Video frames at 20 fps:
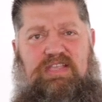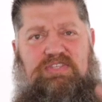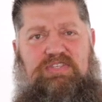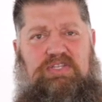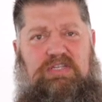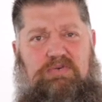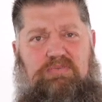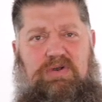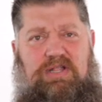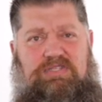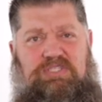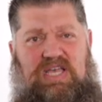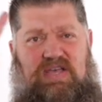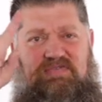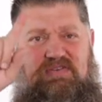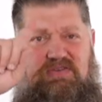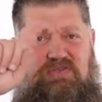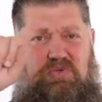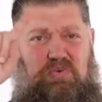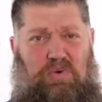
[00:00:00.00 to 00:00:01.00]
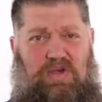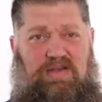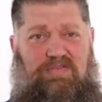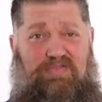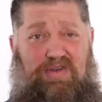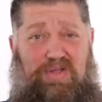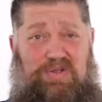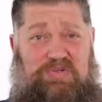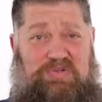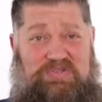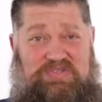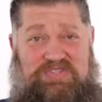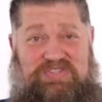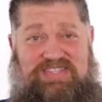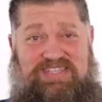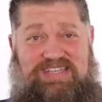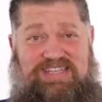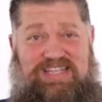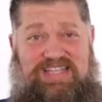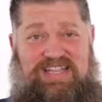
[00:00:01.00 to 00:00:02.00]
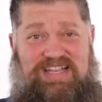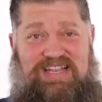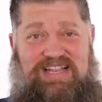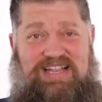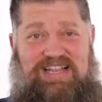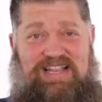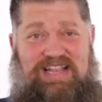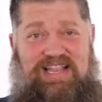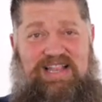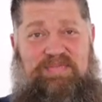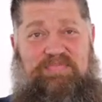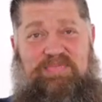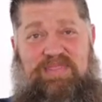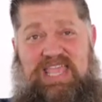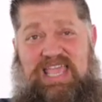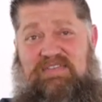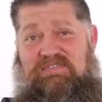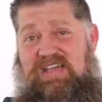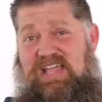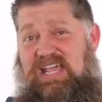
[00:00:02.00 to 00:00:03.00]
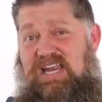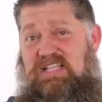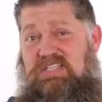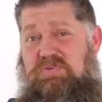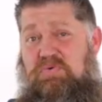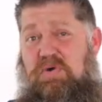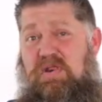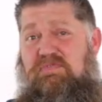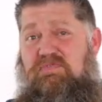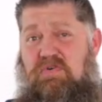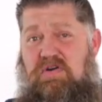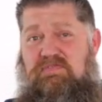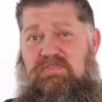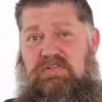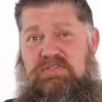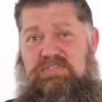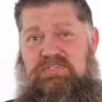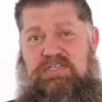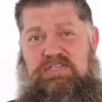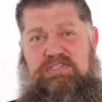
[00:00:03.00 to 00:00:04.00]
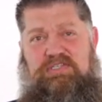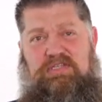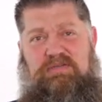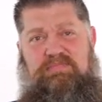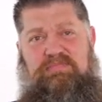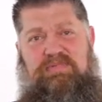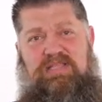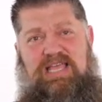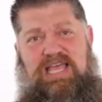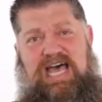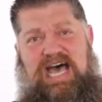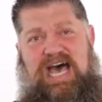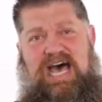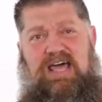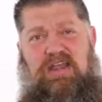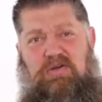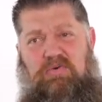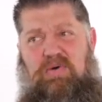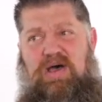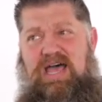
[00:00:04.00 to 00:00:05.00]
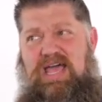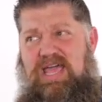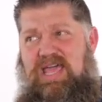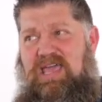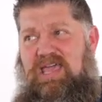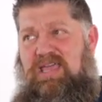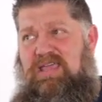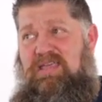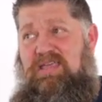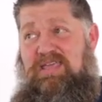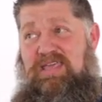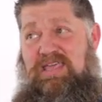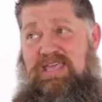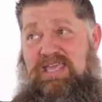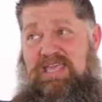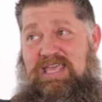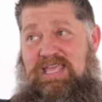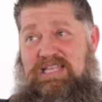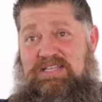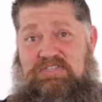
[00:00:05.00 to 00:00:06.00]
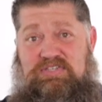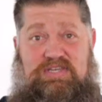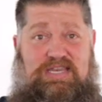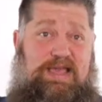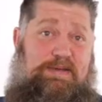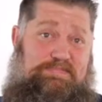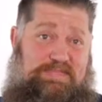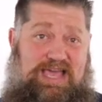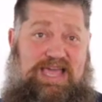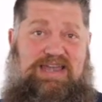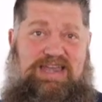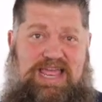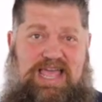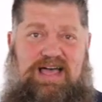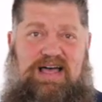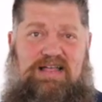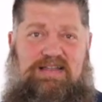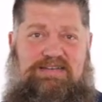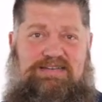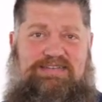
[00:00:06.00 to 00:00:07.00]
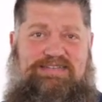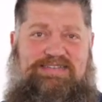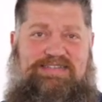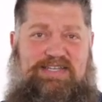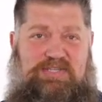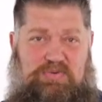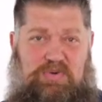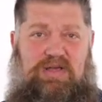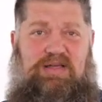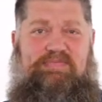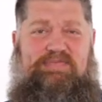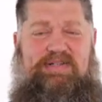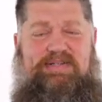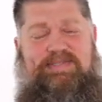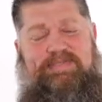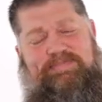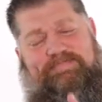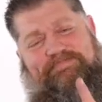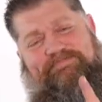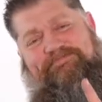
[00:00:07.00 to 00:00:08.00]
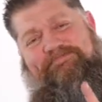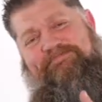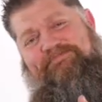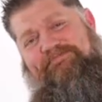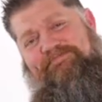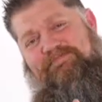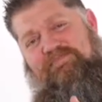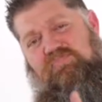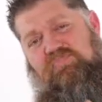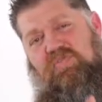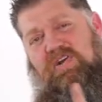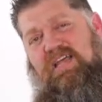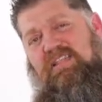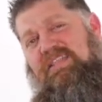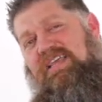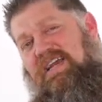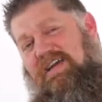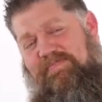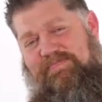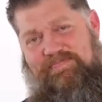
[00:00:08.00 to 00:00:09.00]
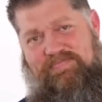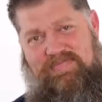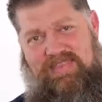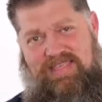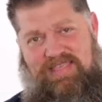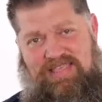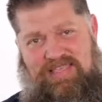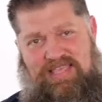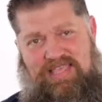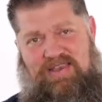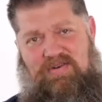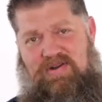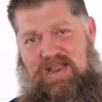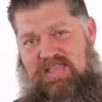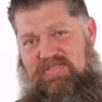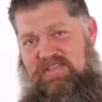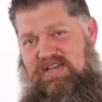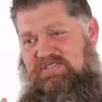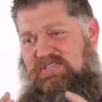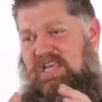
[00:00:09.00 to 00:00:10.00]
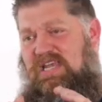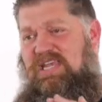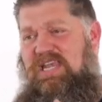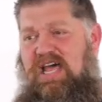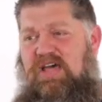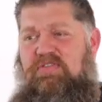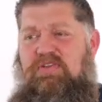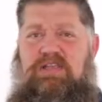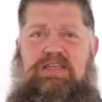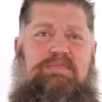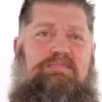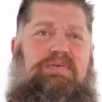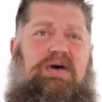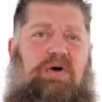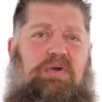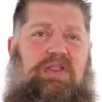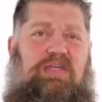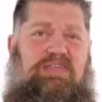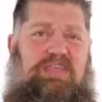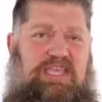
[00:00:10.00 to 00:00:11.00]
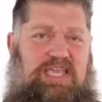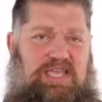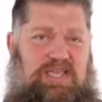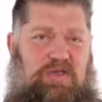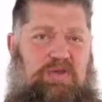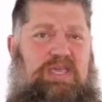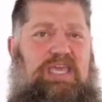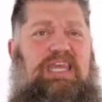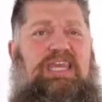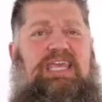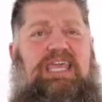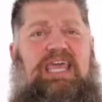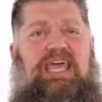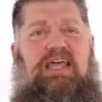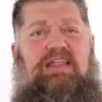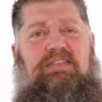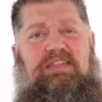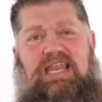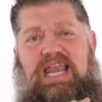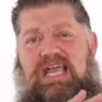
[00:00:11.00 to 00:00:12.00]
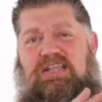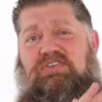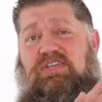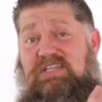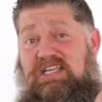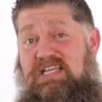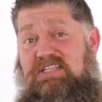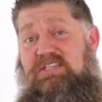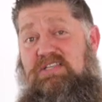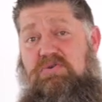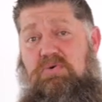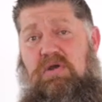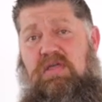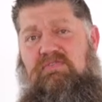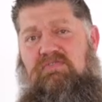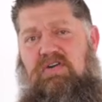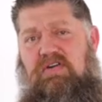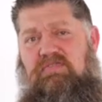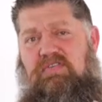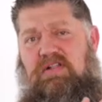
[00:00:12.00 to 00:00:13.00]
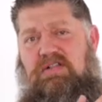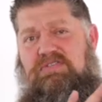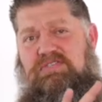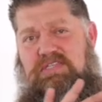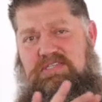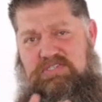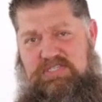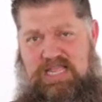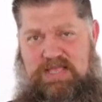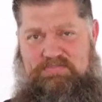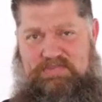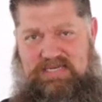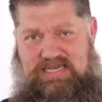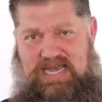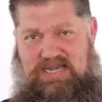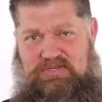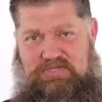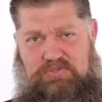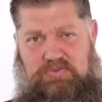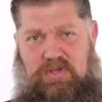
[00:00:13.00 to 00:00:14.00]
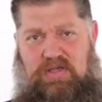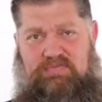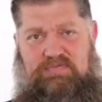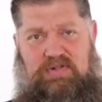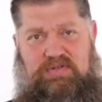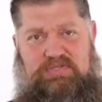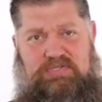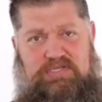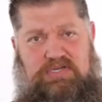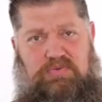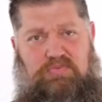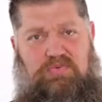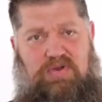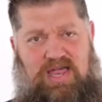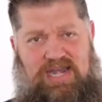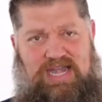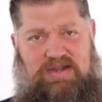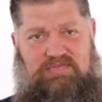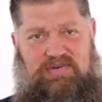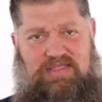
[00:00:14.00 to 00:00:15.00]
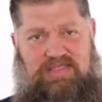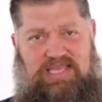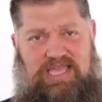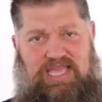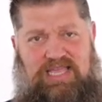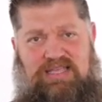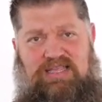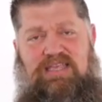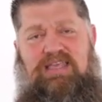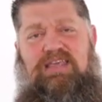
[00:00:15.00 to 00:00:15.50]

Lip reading: still runs off of 12 volts. If I get a 24 volt system, how do I step that down to 12 volts? Right there. Right, there's another component you can get that actually takes the 24 volts and steps it down to 12 volts to run everything.